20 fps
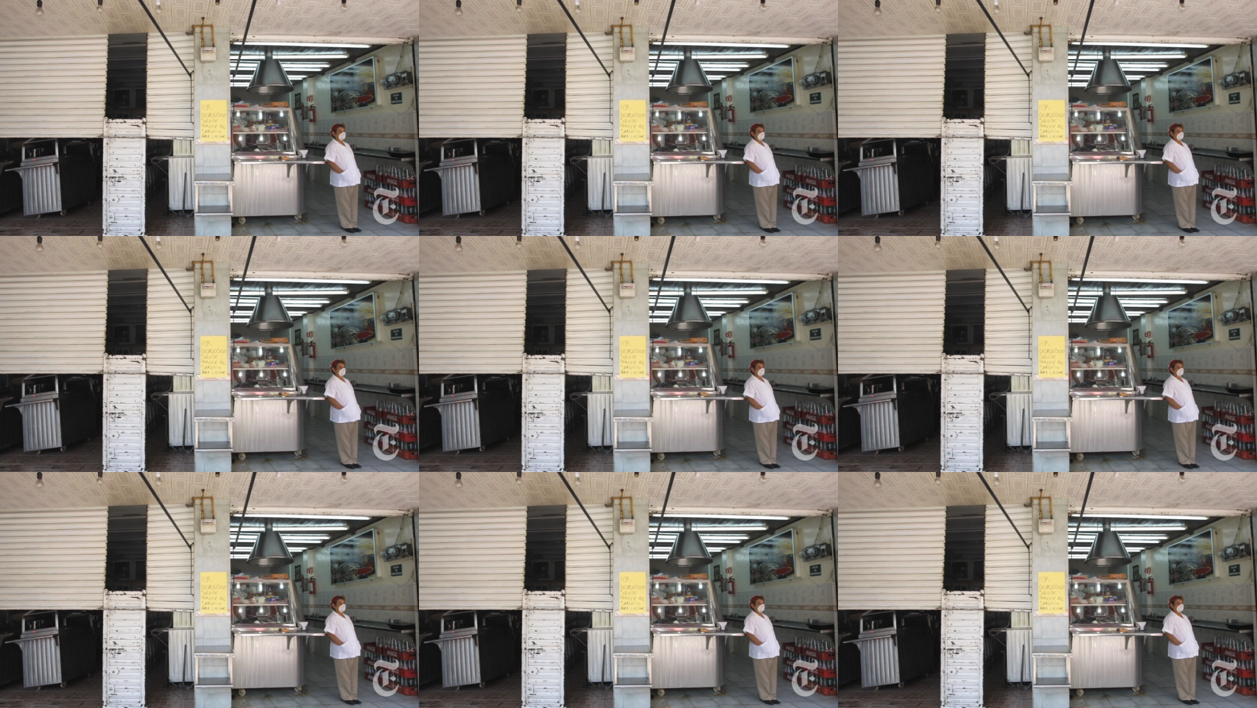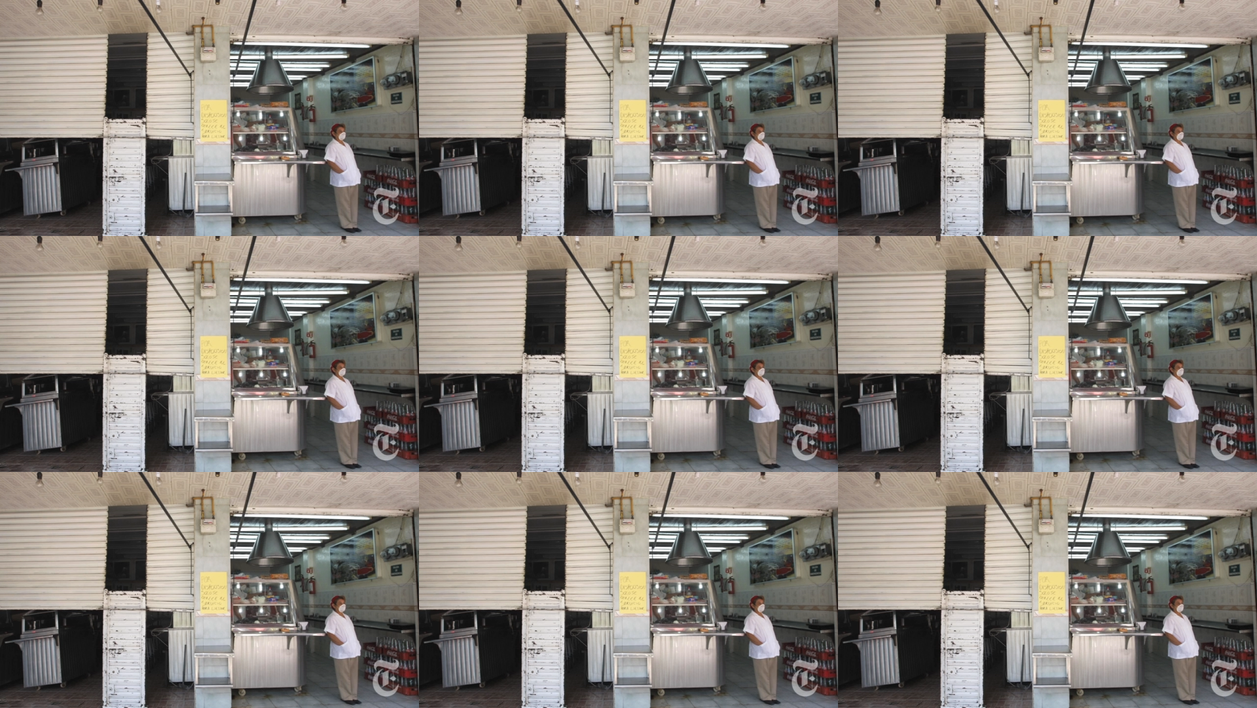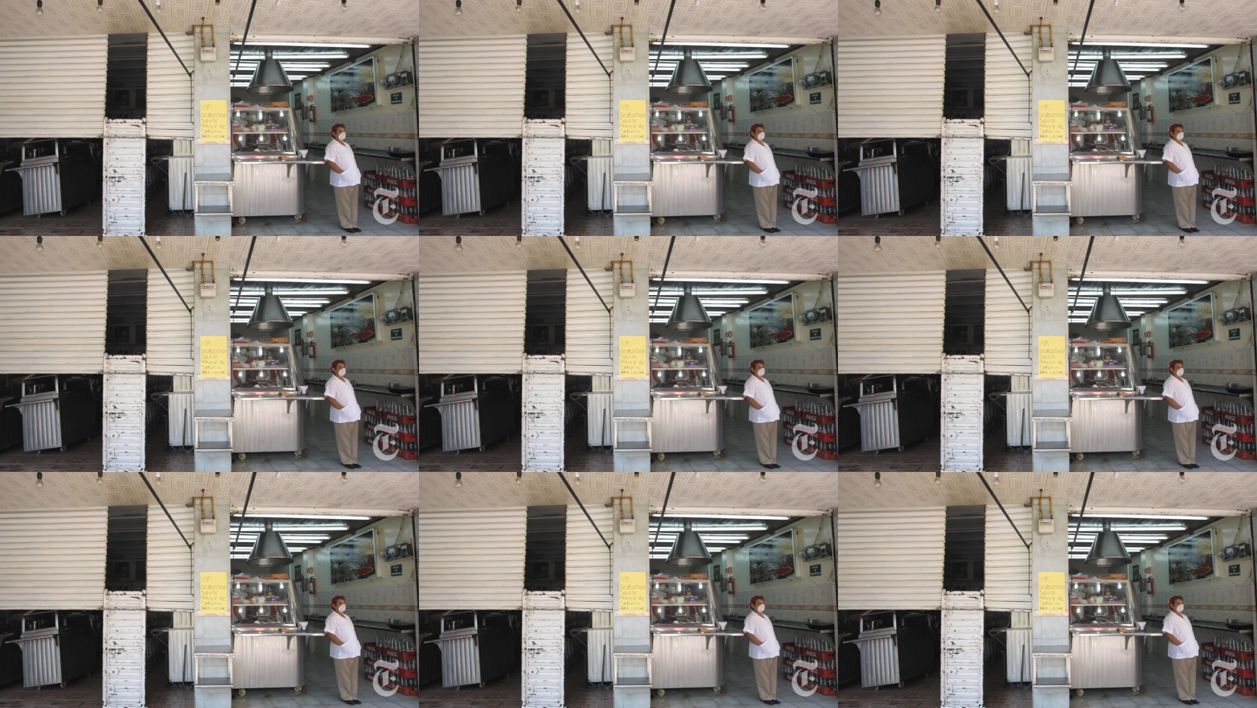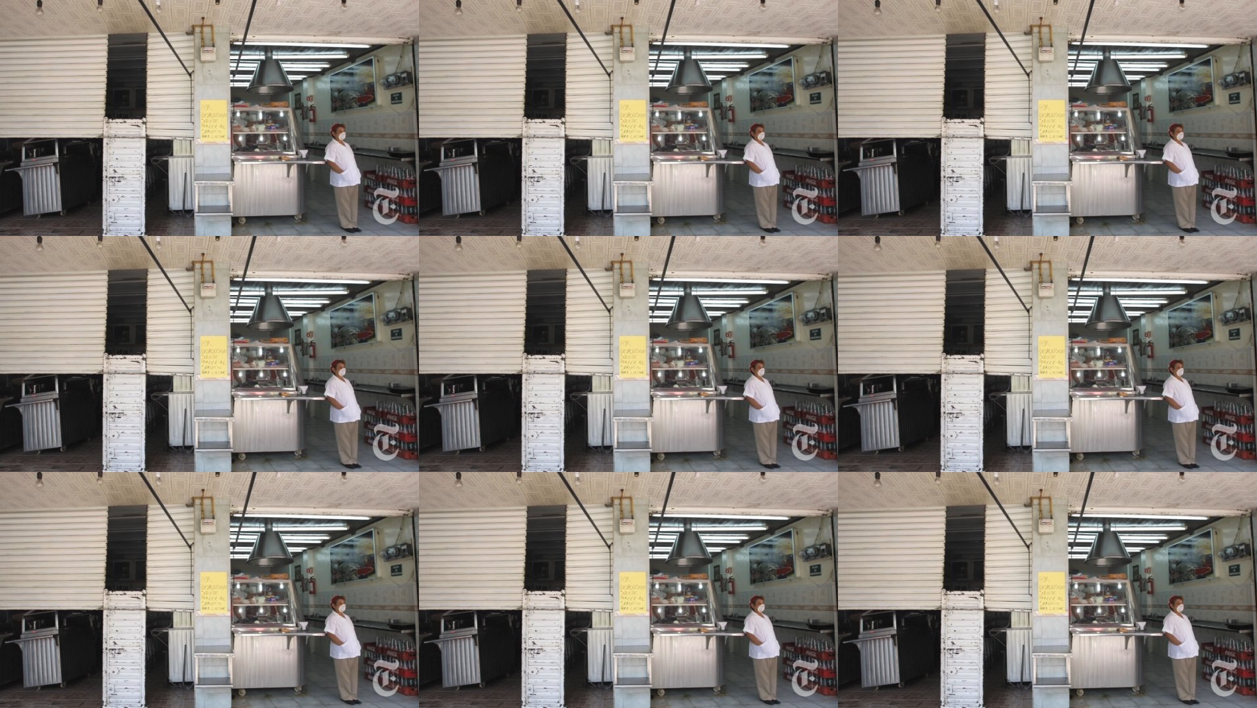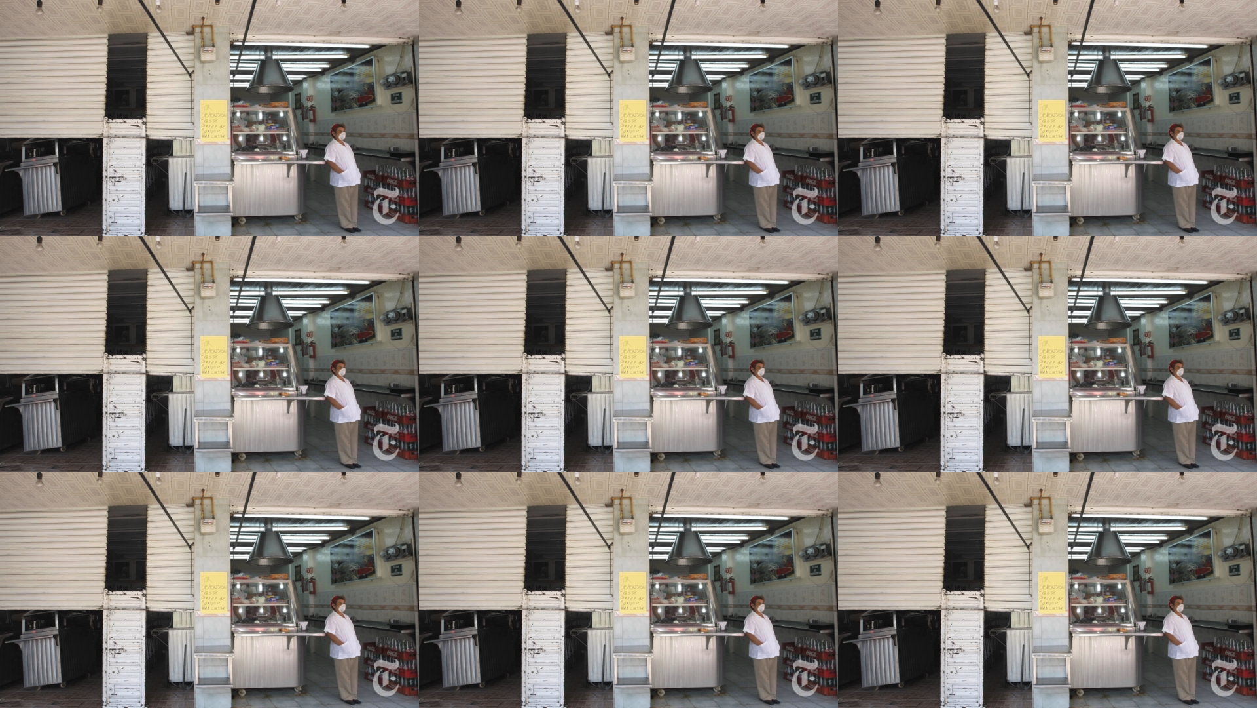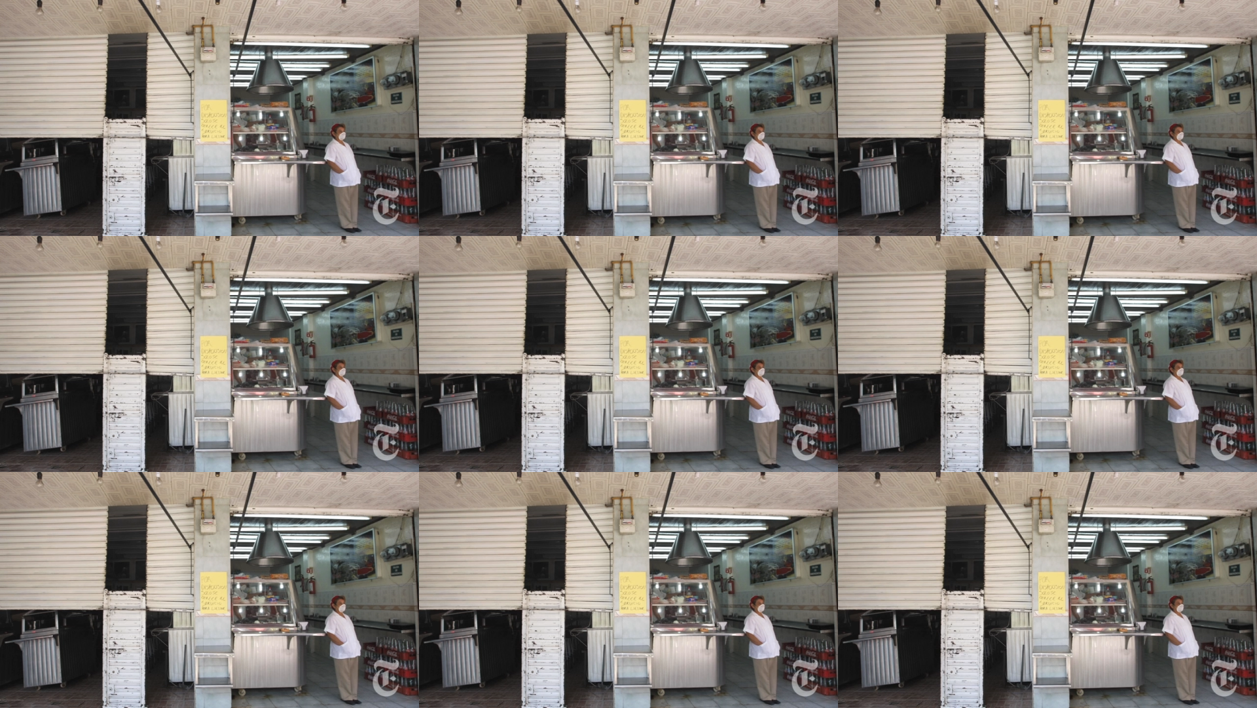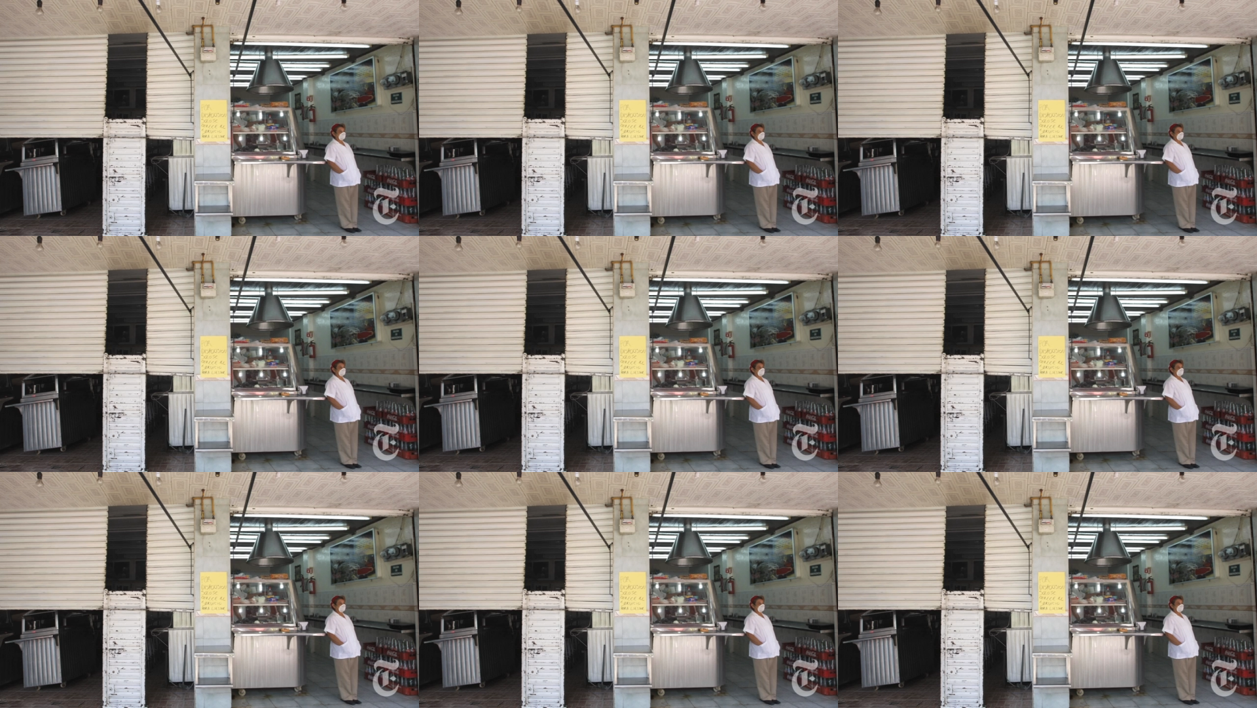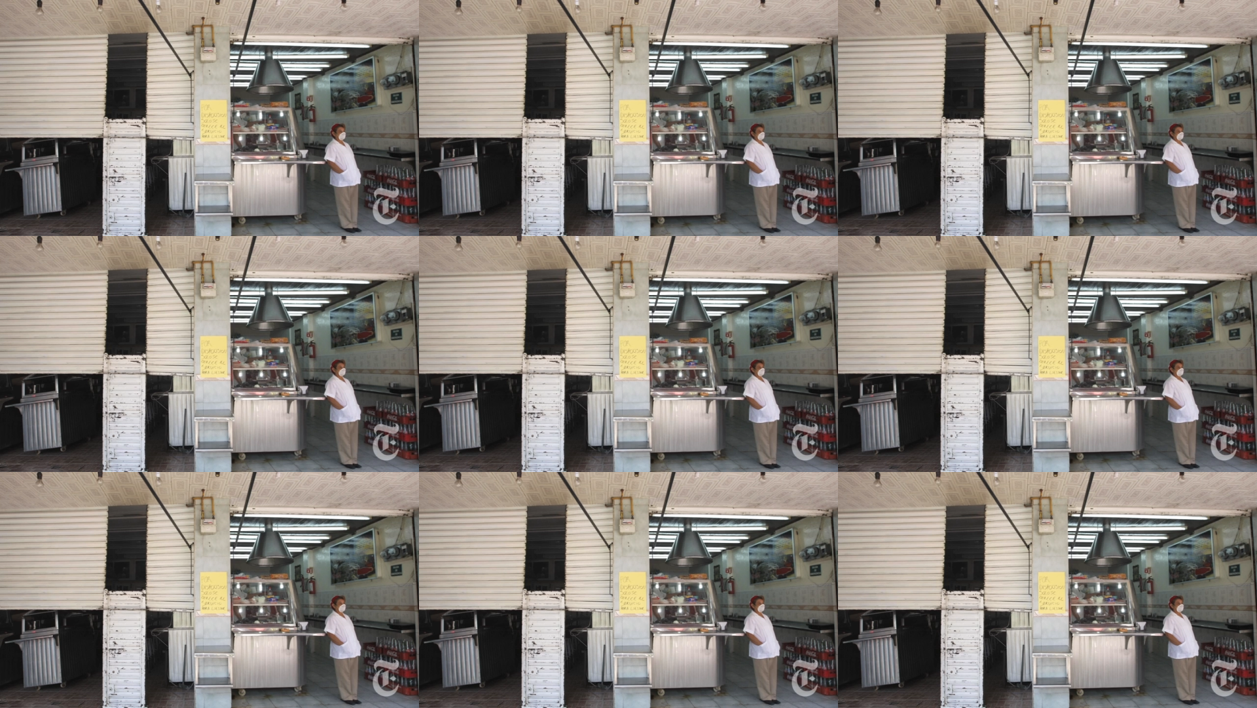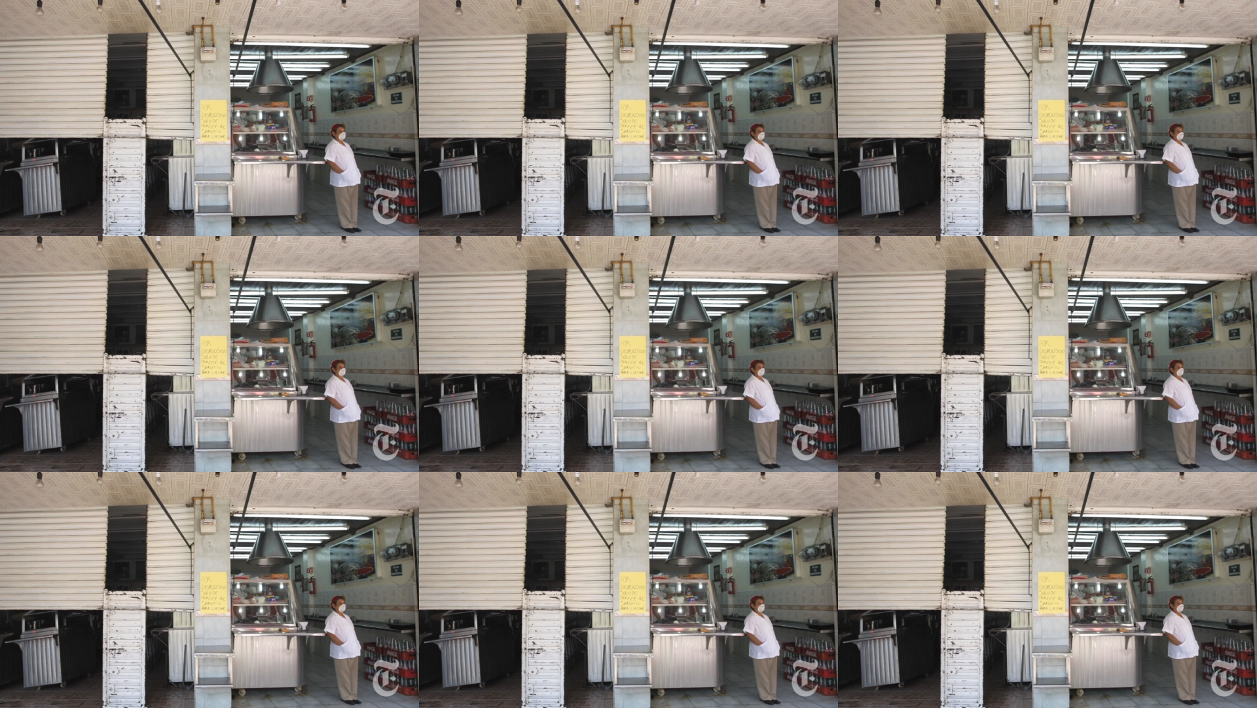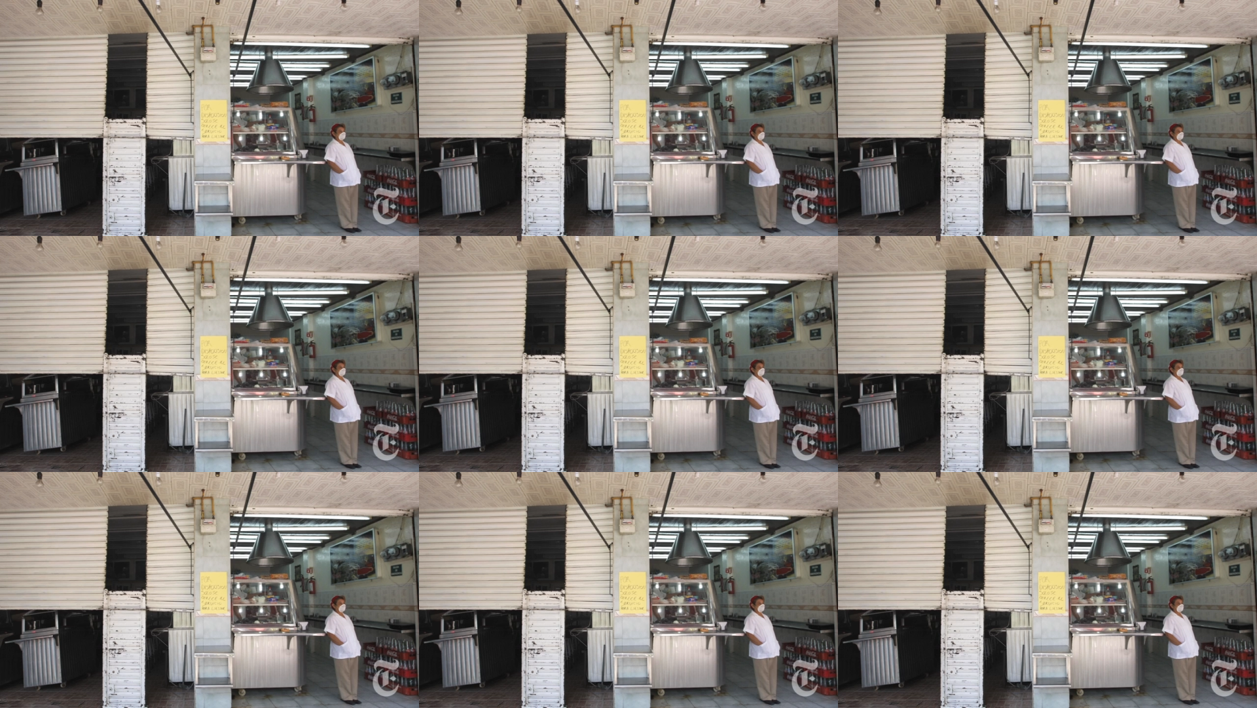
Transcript: Nobody's mouth can be seen.